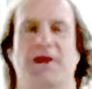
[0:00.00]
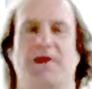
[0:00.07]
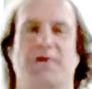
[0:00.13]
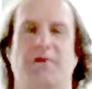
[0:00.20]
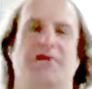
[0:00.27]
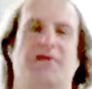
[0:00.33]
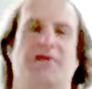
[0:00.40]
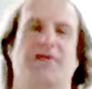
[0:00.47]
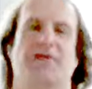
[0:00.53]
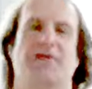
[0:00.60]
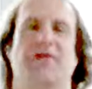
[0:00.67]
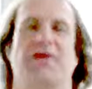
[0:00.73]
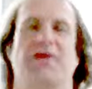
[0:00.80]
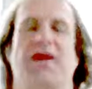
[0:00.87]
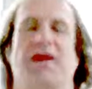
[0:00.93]
There was
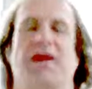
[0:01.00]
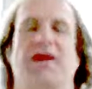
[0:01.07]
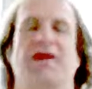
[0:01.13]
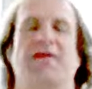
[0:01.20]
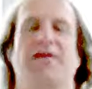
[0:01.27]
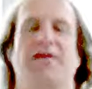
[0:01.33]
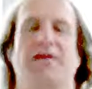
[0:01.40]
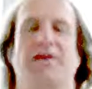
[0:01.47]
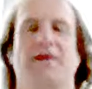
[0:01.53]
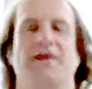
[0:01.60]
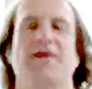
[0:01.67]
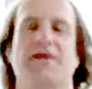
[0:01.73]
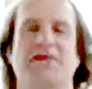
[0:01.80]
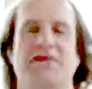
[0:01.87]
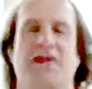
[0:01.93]
visqueen hanging,
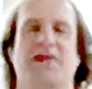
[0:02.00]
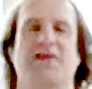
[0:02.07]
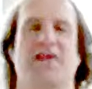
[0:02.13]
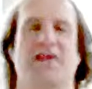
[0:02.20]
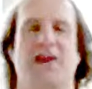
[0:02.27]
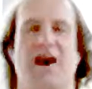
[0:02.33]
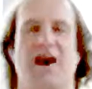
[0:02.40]
sectioning